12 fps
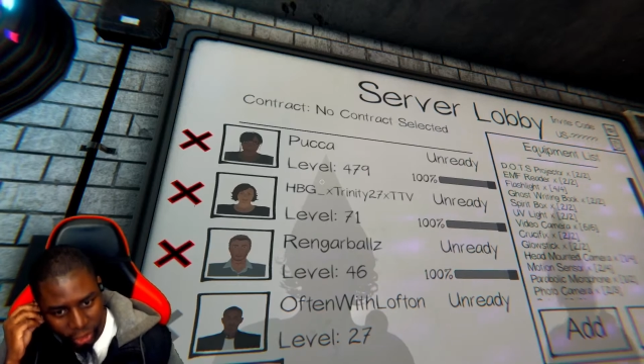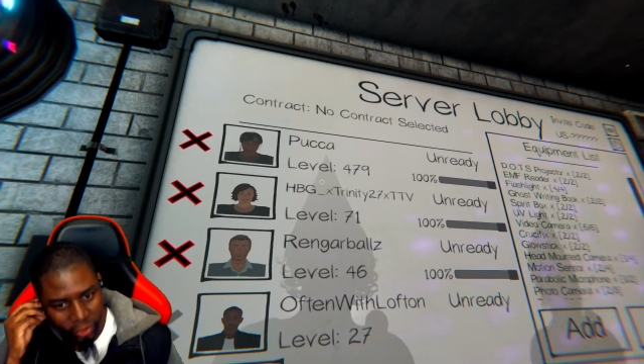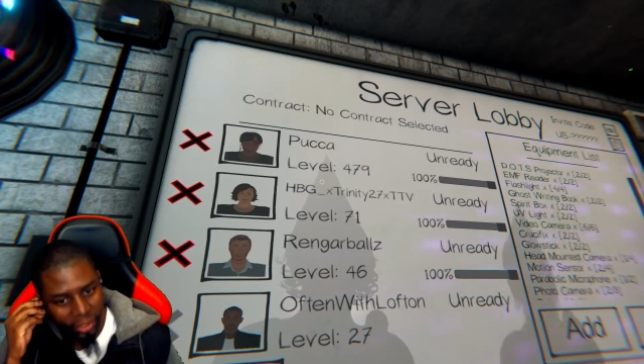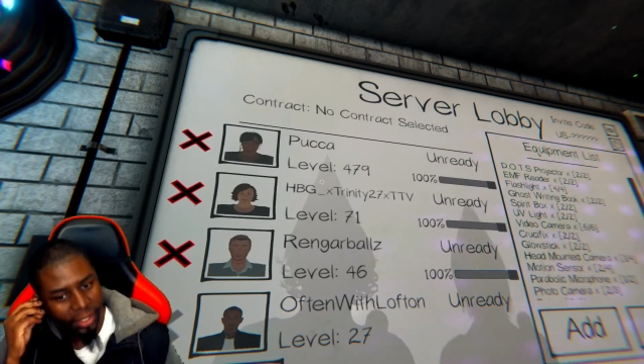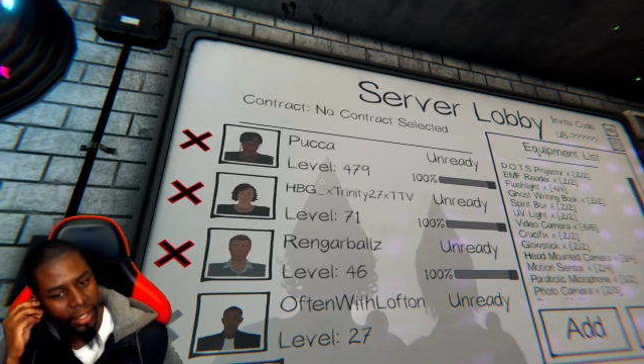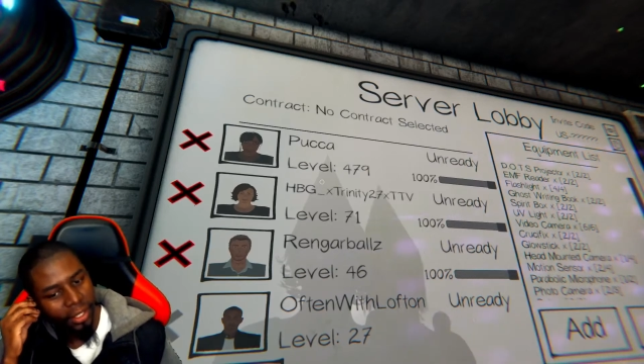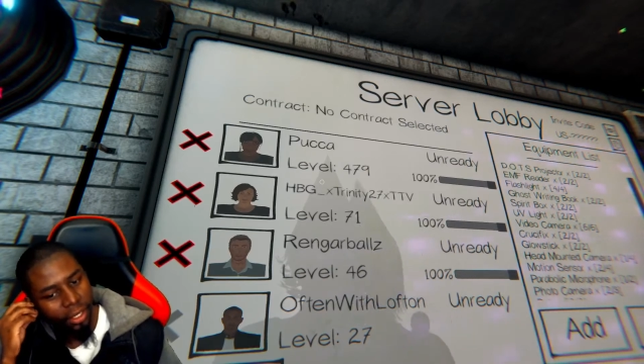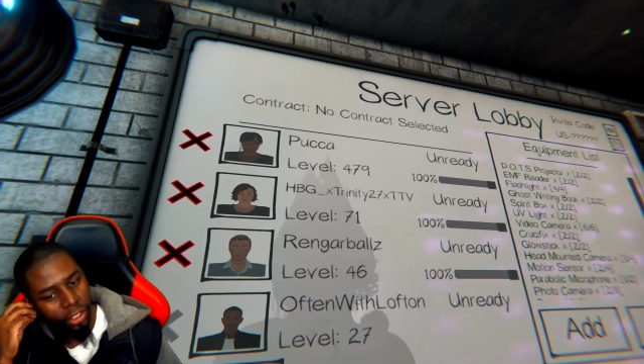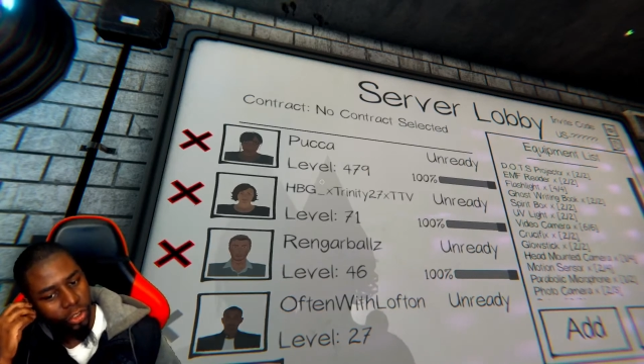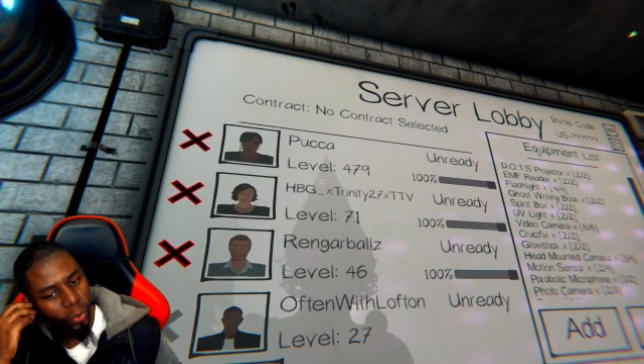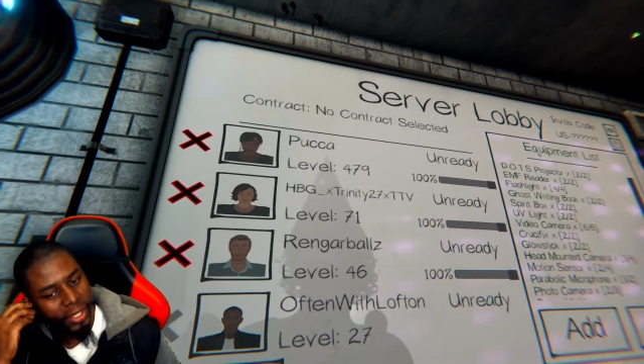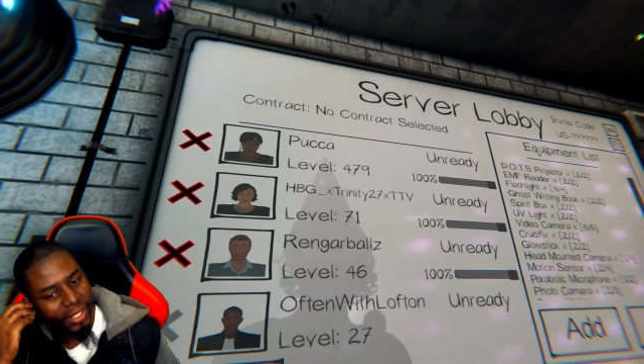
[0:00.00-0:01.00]
Trinity
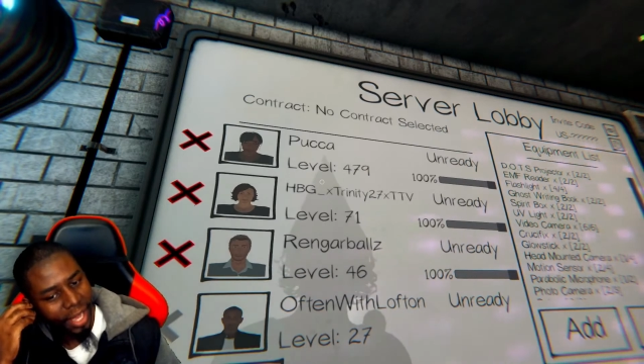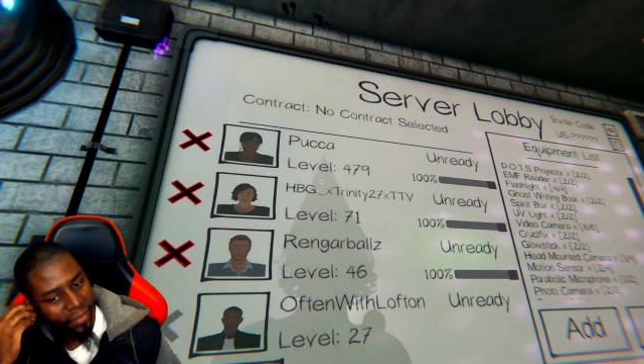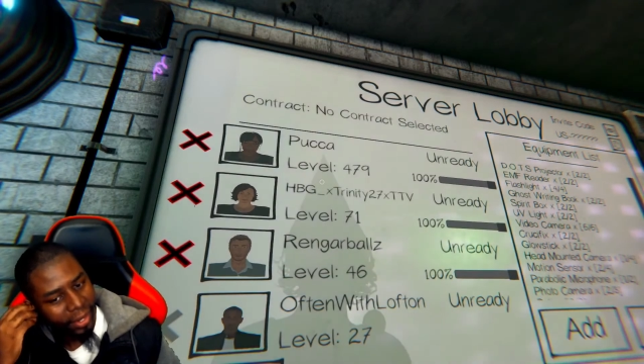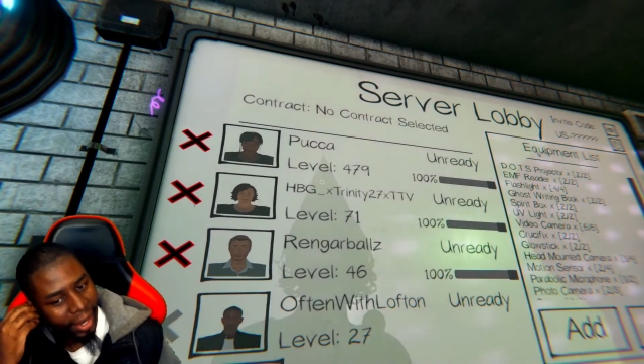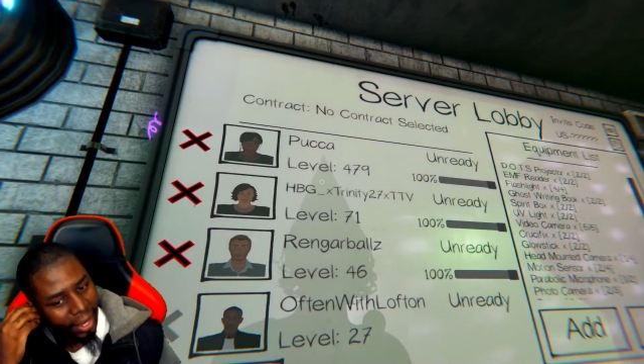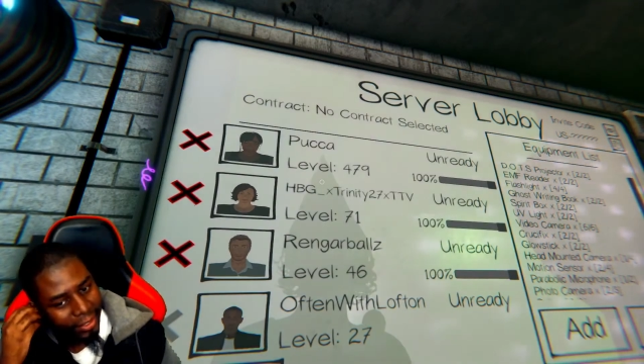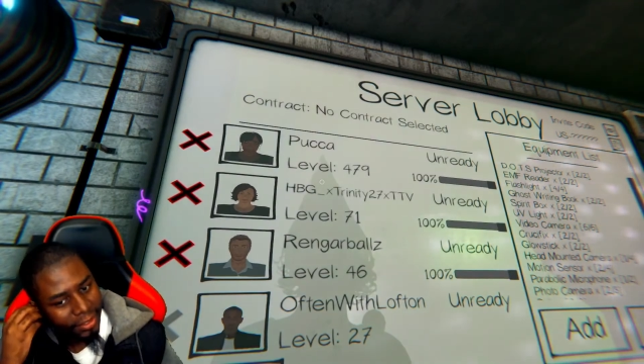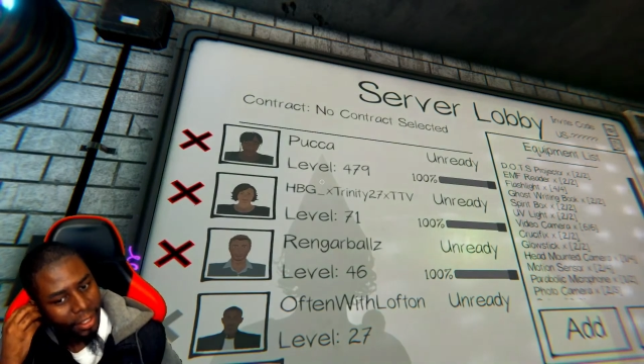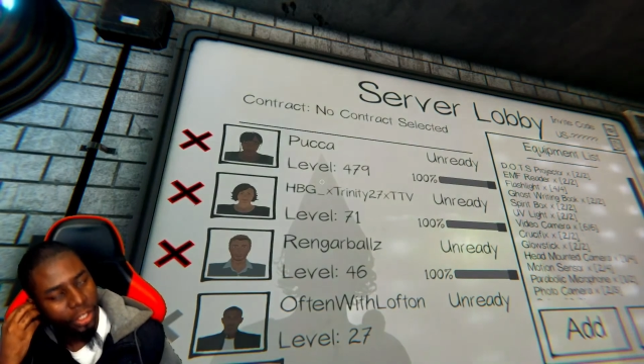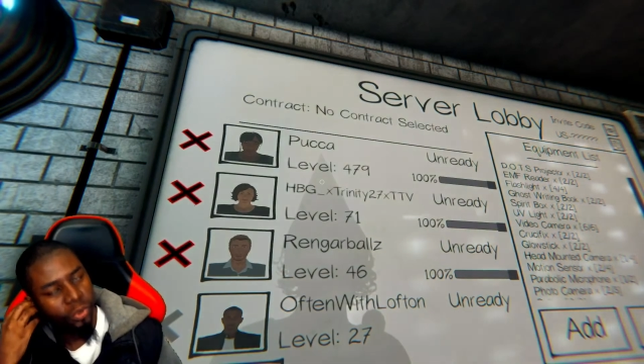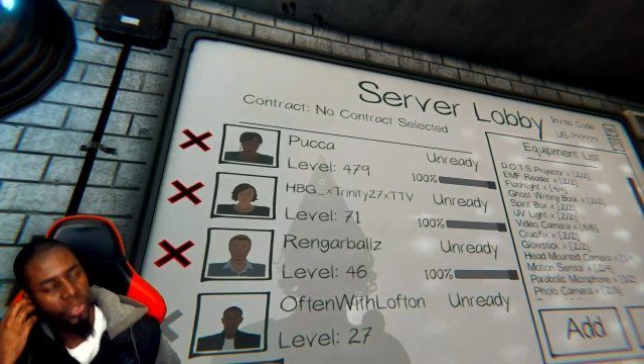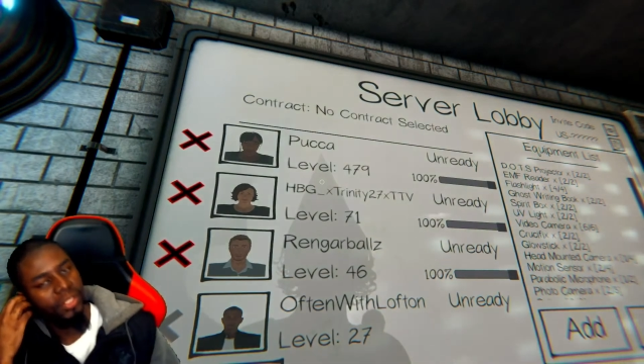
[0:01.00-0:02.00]
twenty-seven X
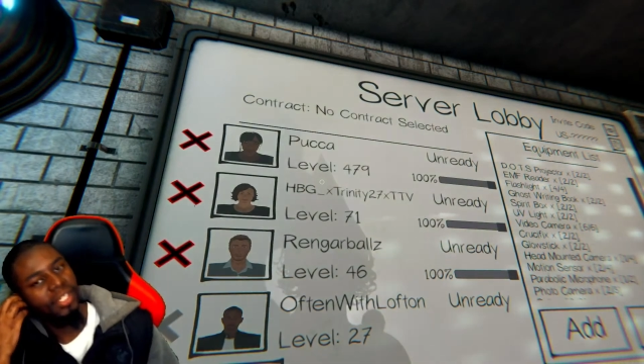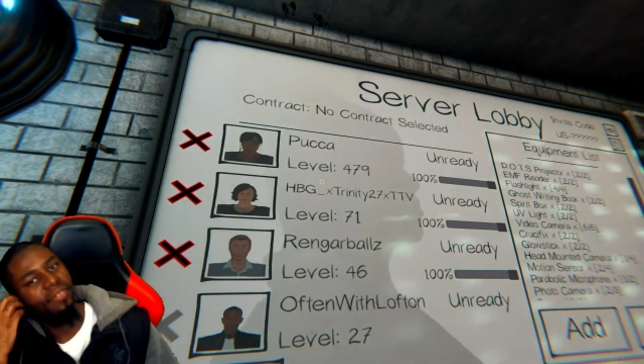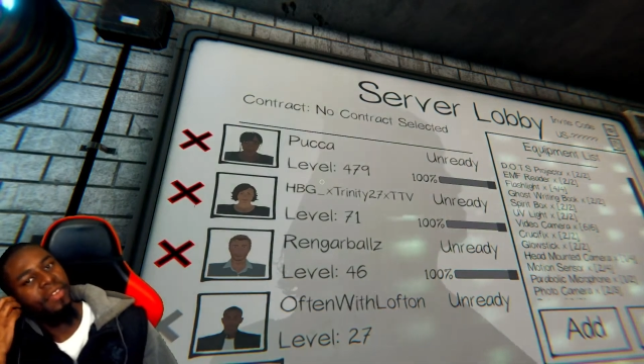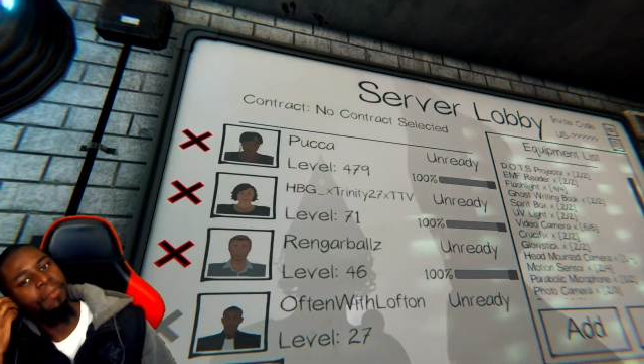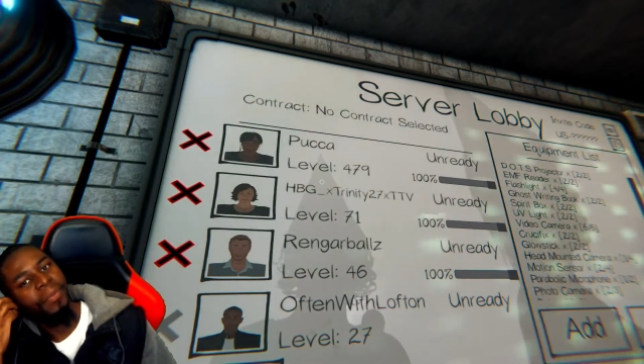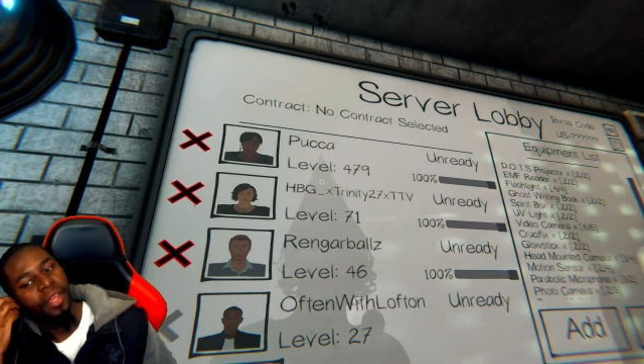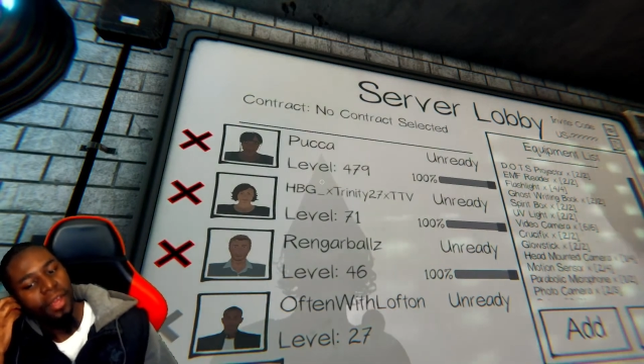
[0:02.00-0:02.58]
T V.